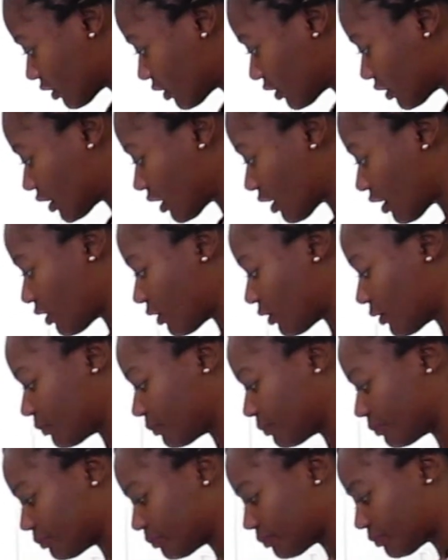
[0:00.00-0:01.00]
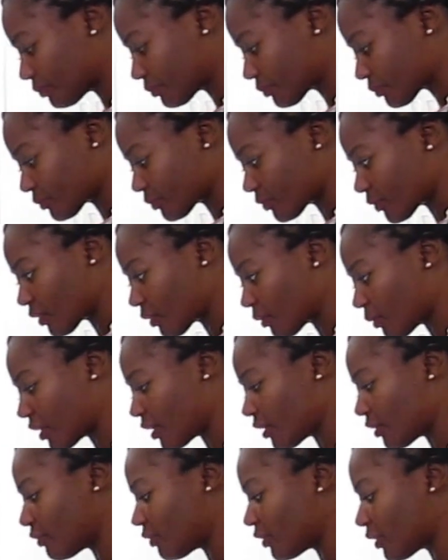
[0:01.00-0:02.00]
So when
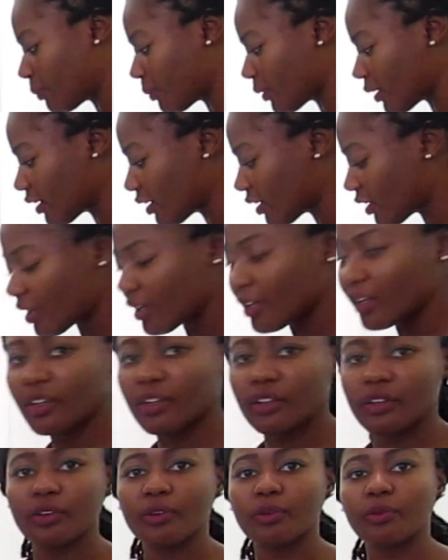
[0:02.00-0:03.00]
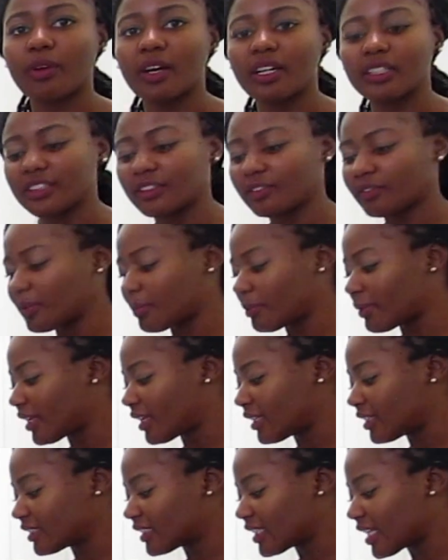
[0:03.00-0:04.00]
you flip it, you want to flip it at
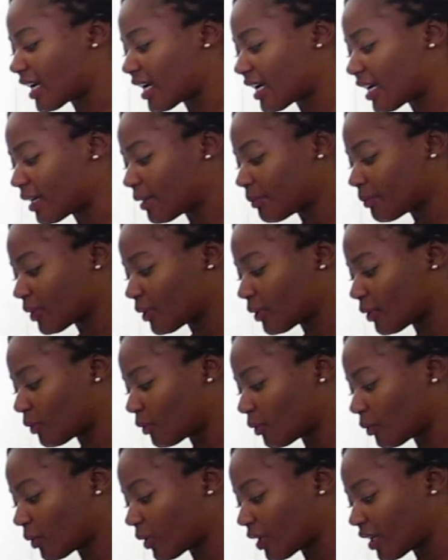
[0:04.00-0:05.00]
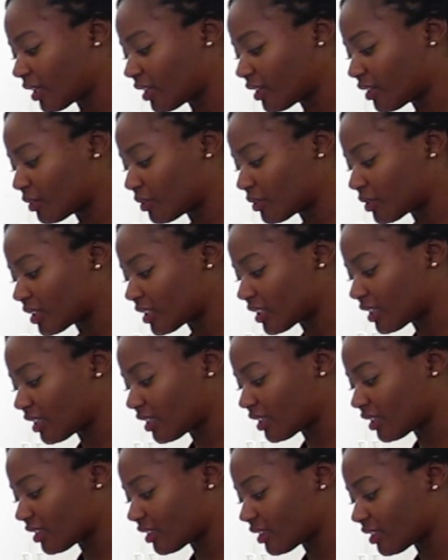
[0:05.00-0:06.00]
a time when you
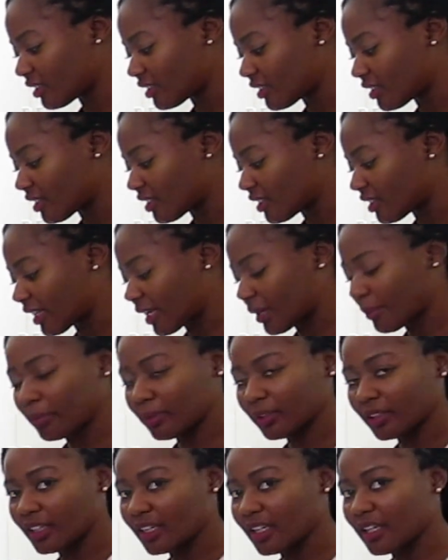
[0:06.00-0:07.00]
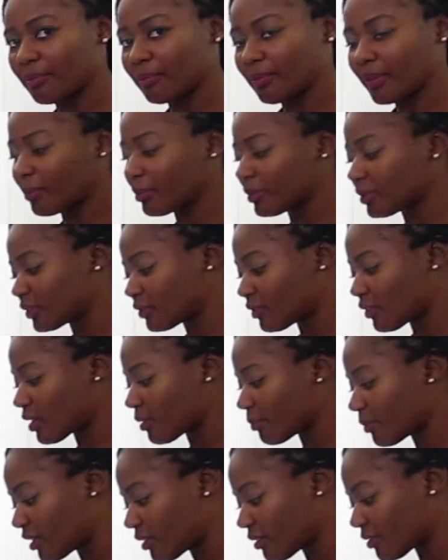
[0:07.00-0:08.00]
see like plenty of bubbles
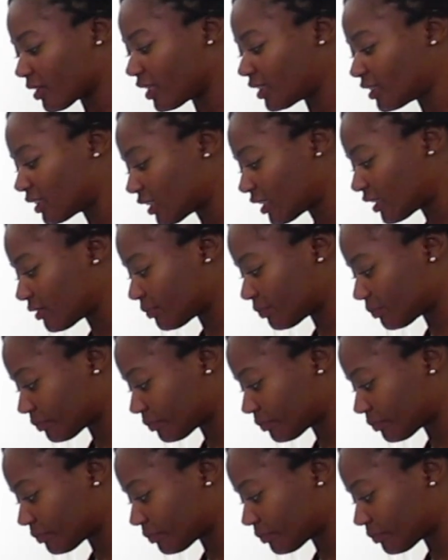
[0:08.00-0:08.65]
forming around it,